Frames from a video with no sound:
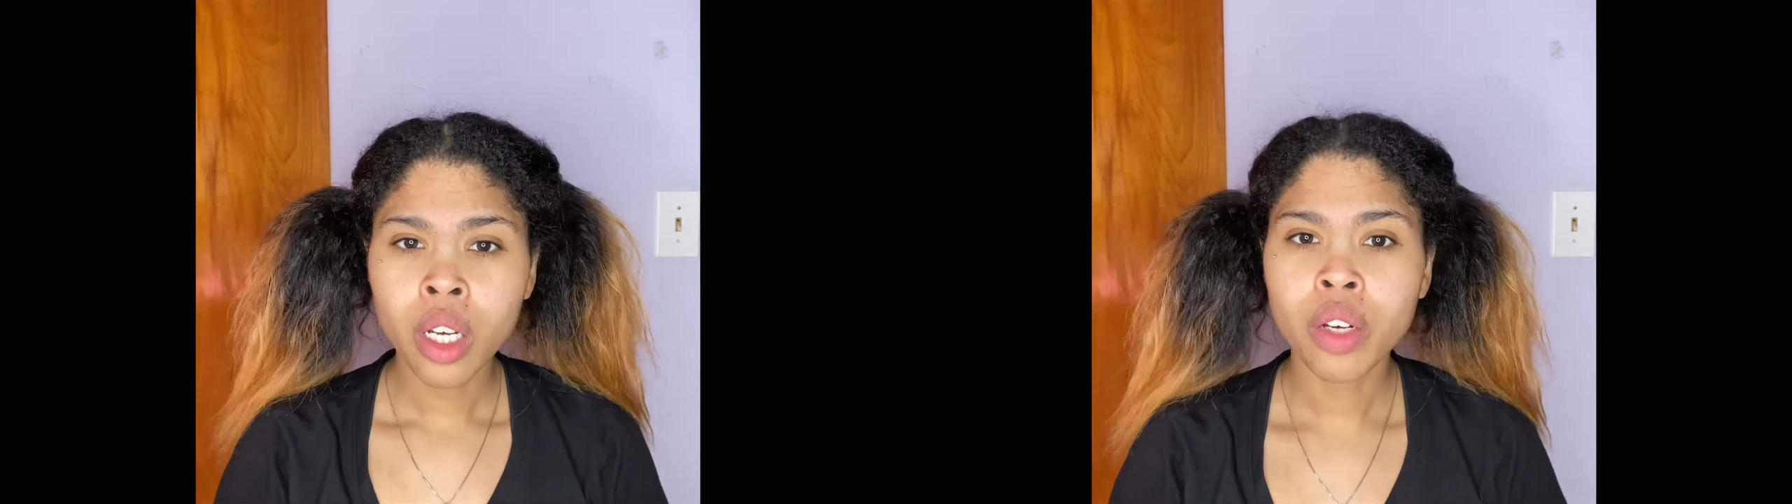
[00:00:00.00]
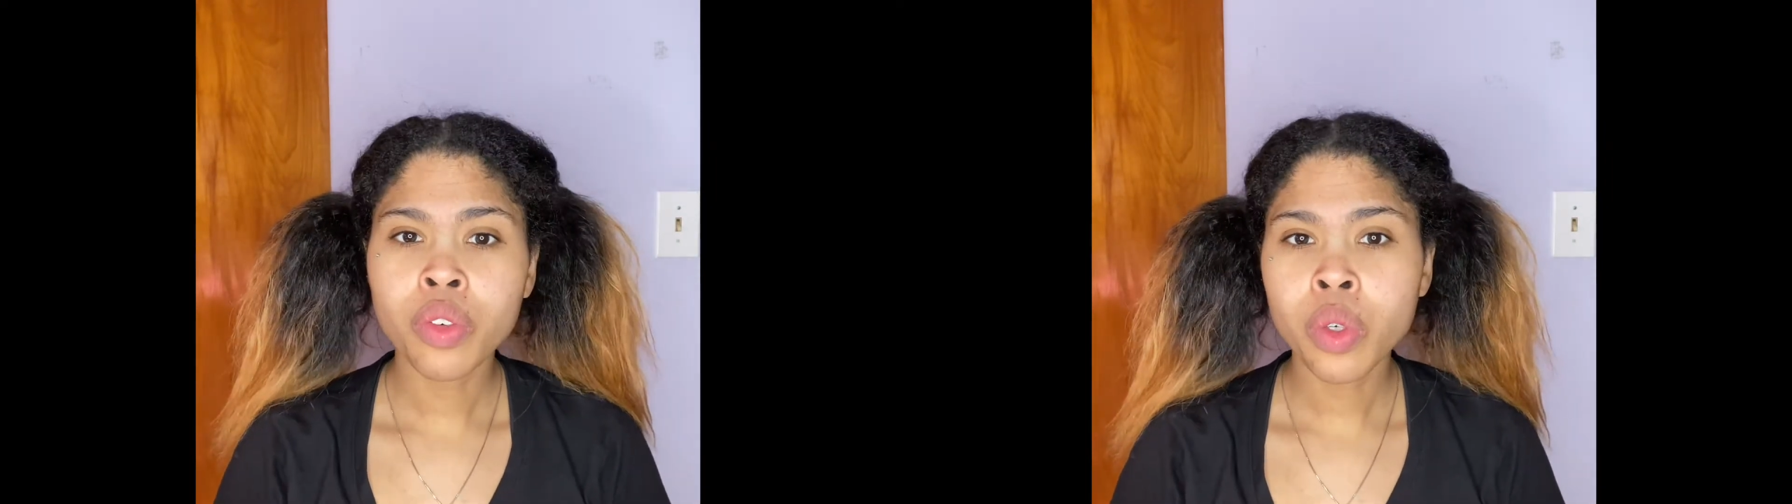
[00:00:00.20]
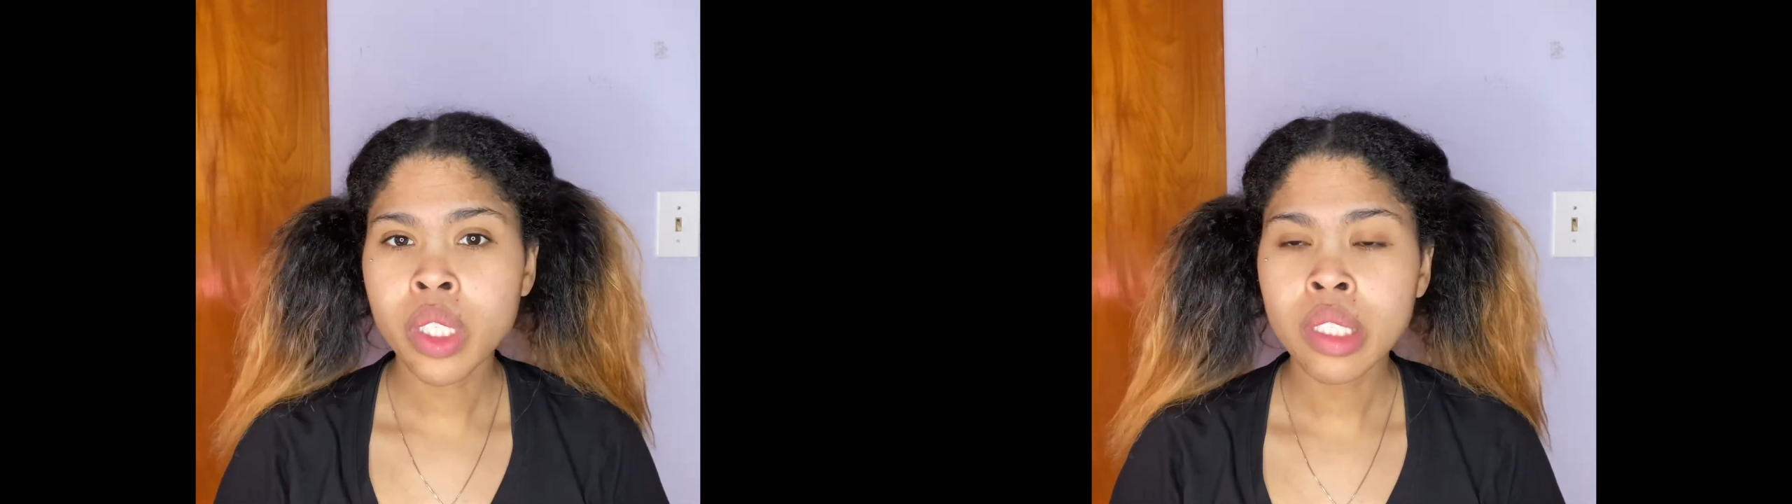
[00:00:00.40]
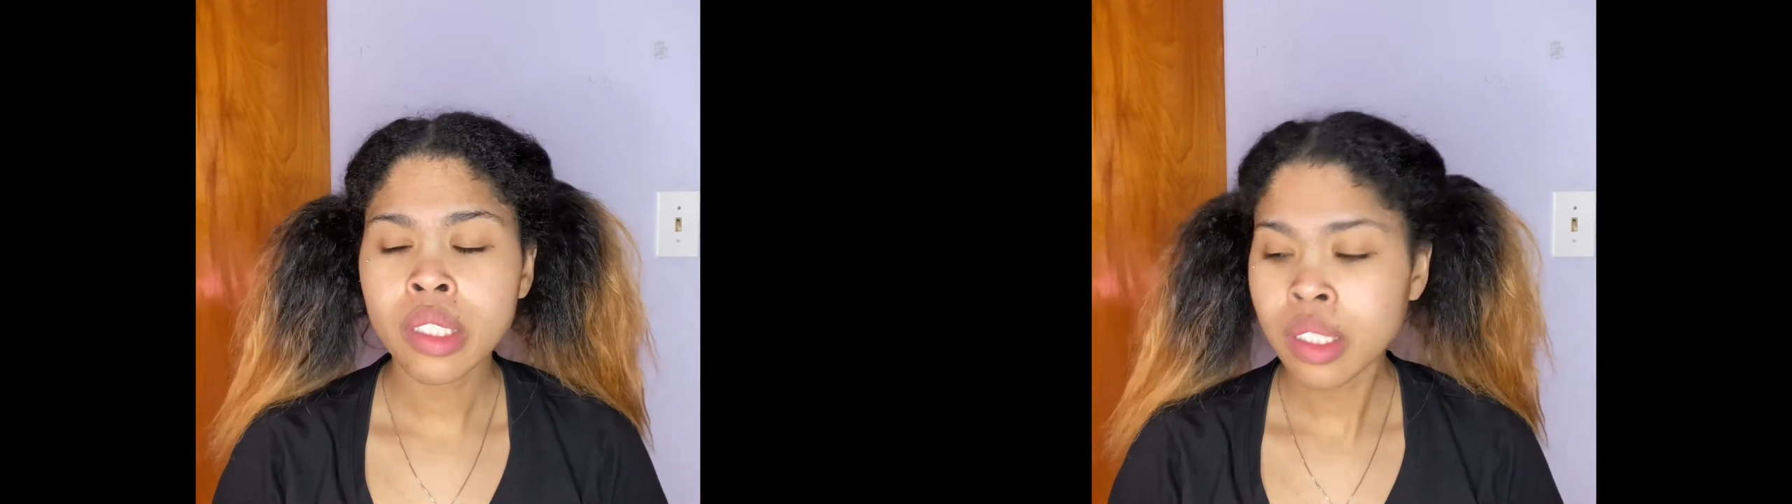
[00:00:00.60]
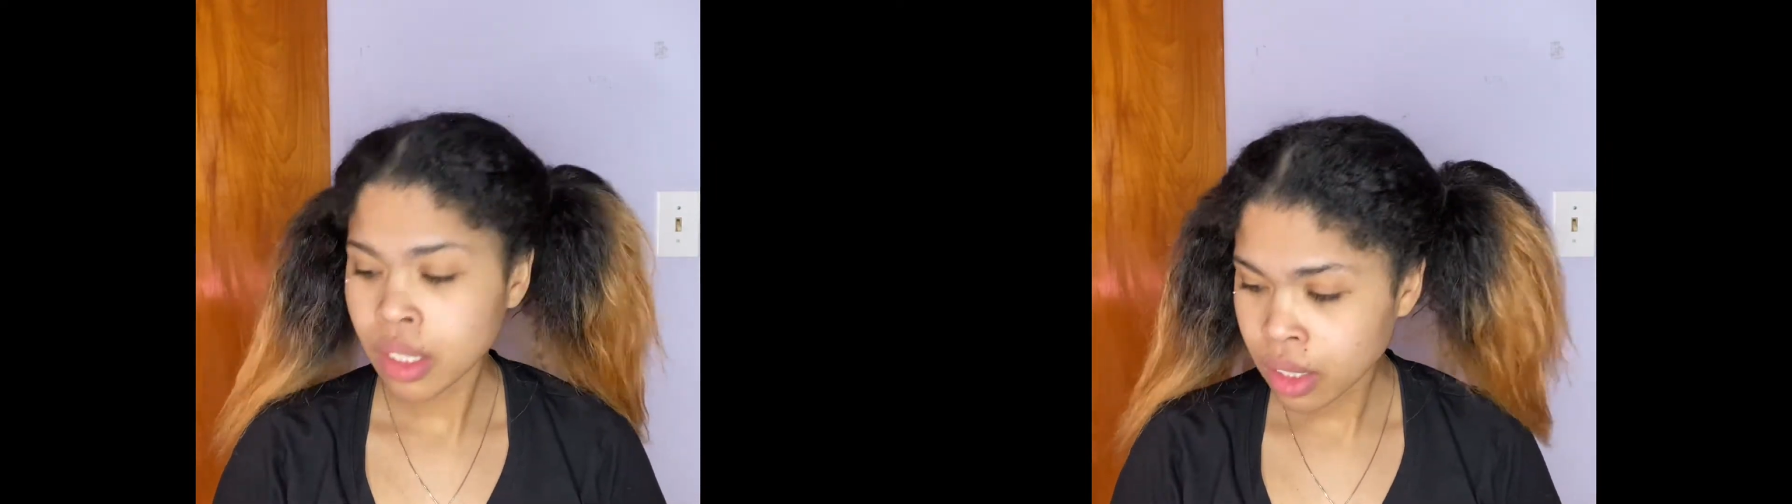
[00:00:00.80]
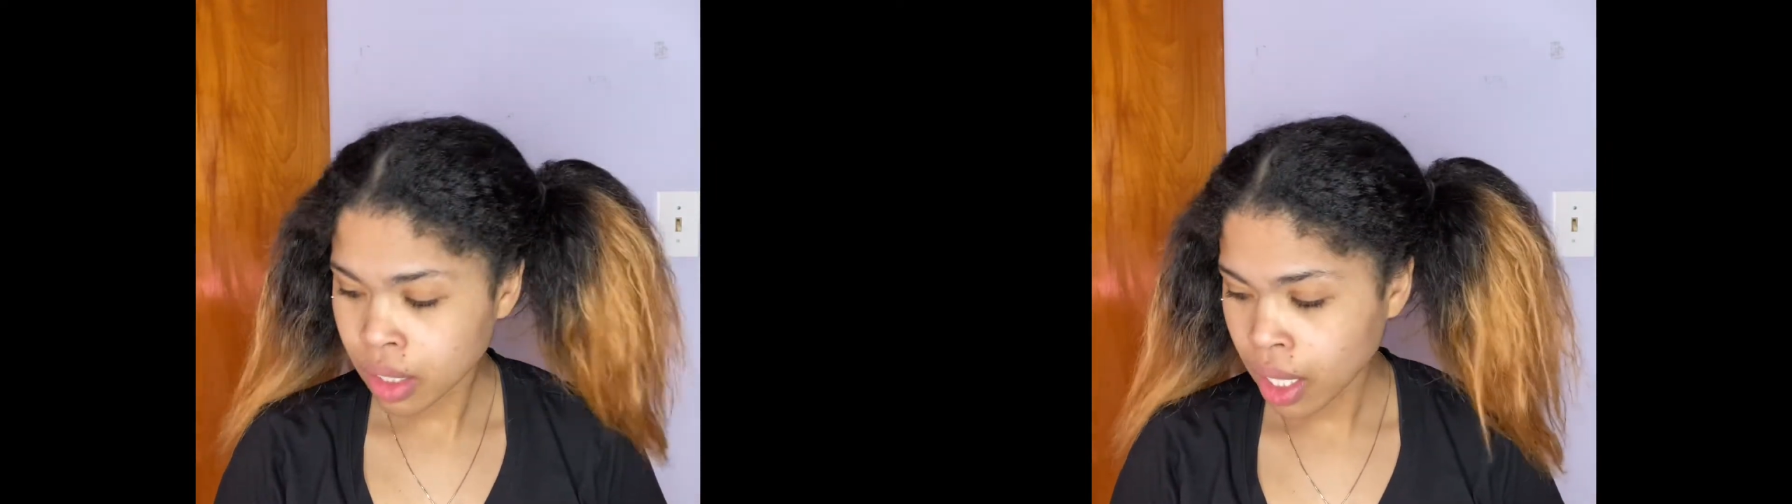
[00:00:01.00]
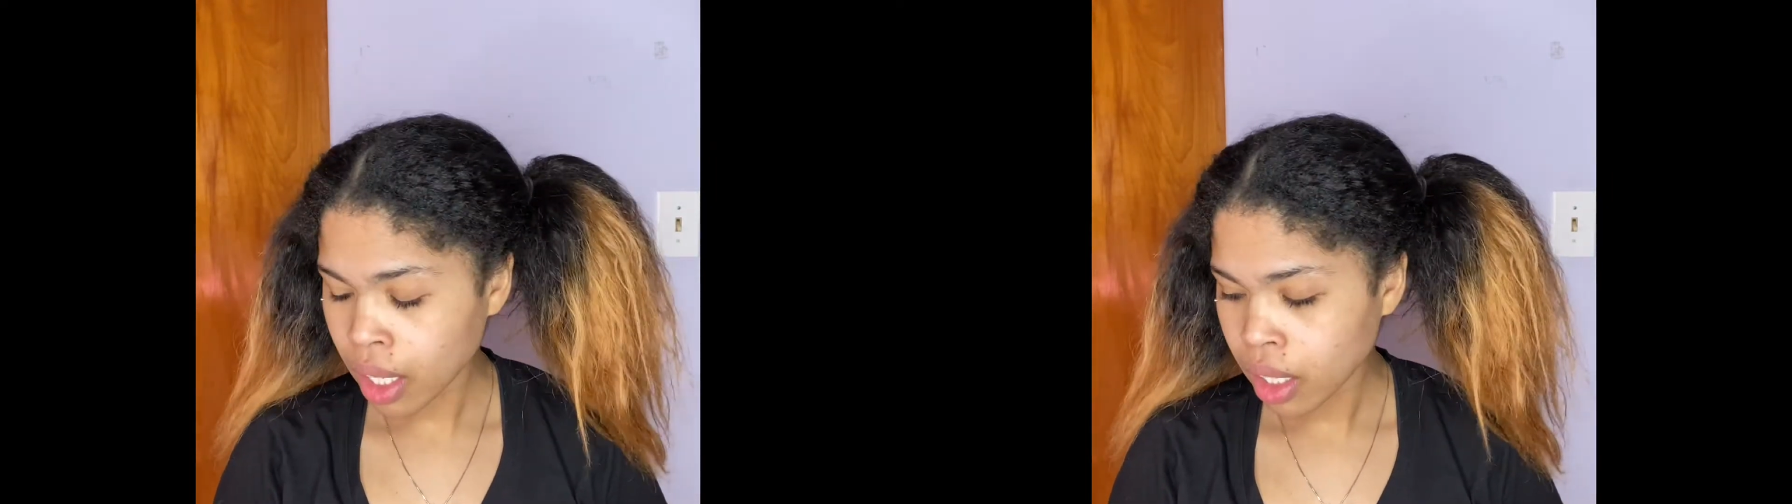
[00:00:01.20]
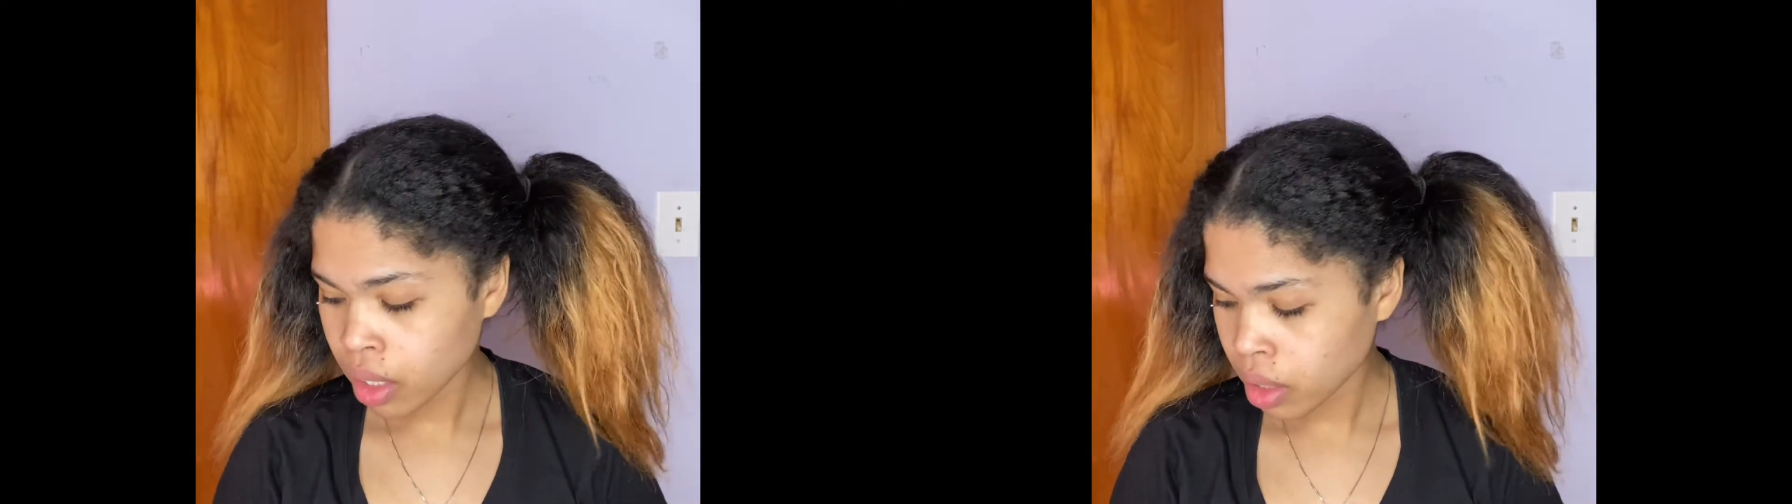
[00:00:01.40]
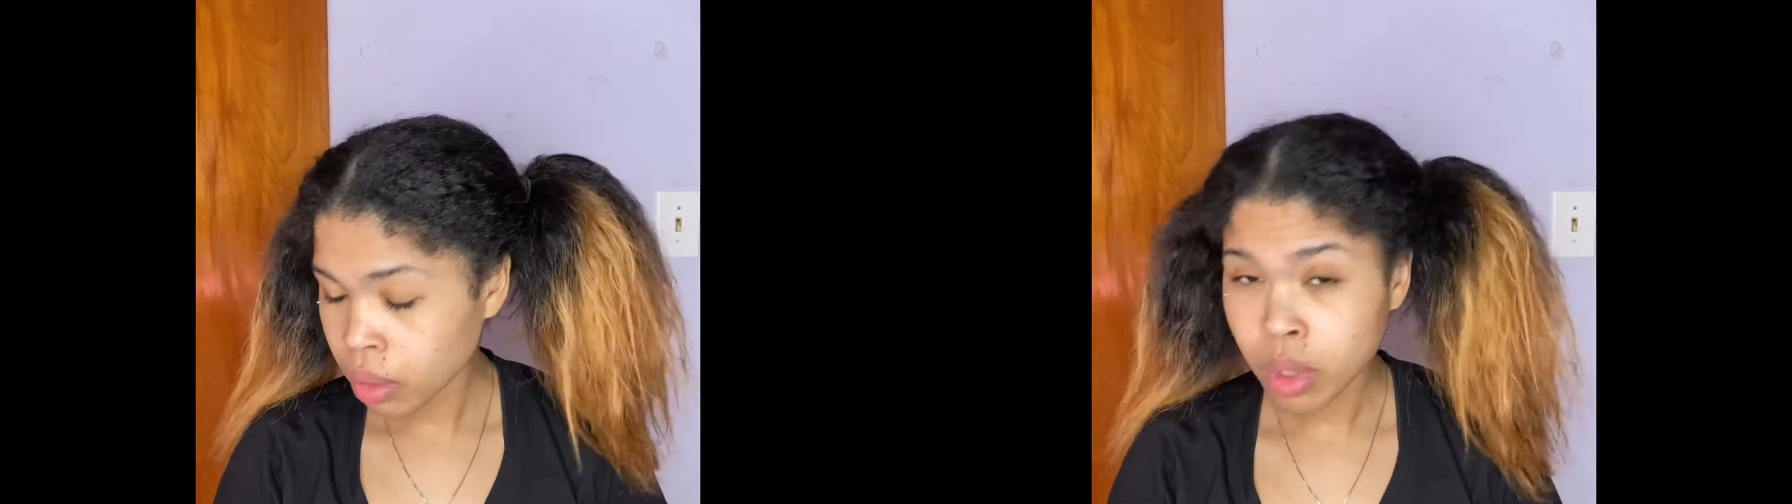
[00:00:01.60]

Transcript: Of course, this is not um,